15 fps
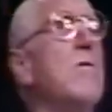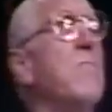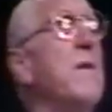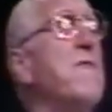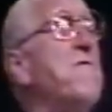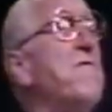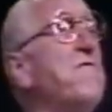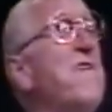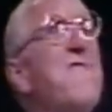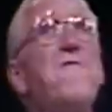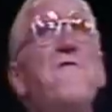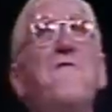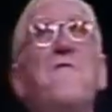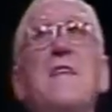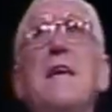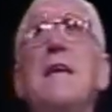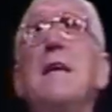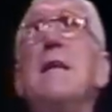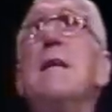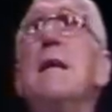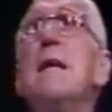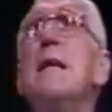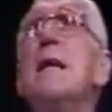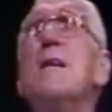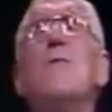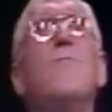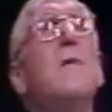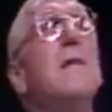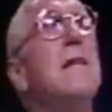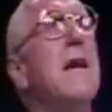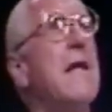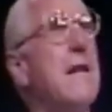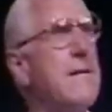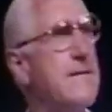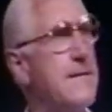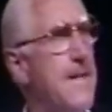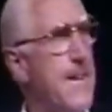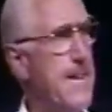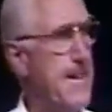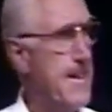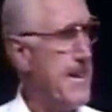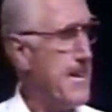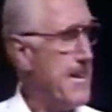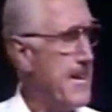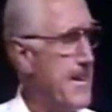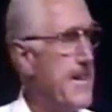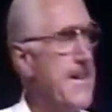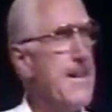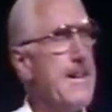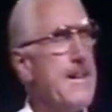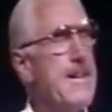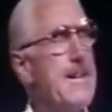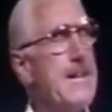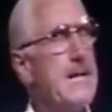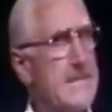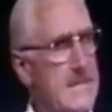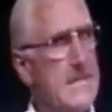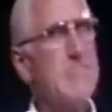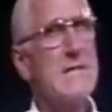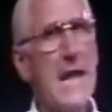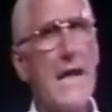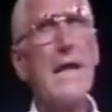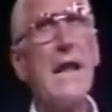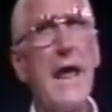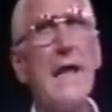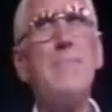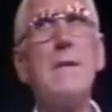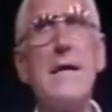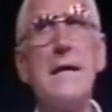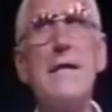me $1,500. That seems like a lot of money,